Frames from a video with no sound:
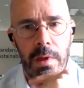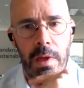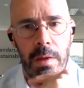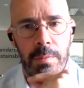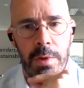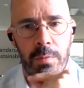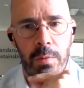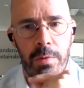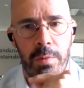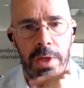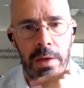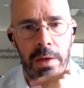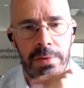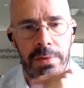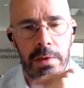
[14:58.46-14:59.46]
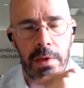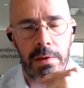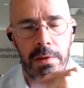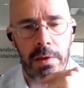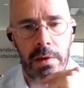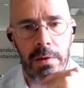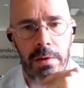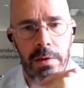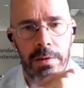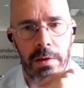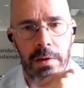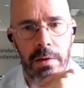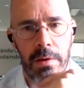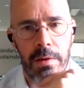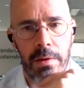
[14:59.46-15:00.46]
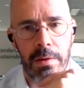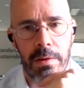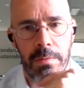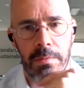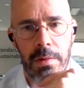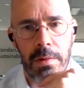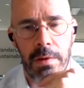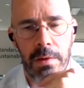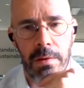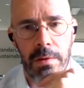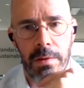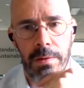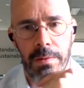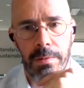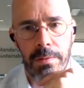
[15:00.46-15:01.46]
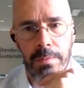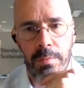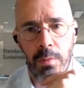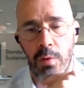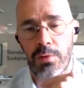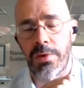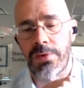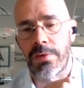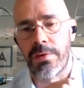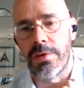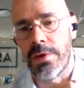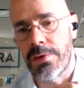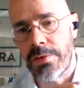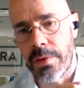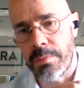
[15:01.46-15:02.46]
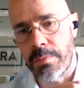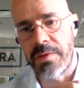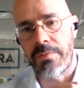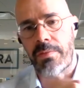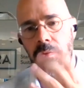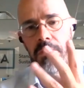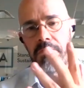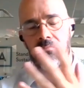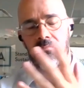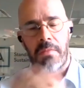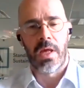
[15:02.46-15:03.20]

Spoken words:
I mean, what we have seen in the the most recent years, I mean from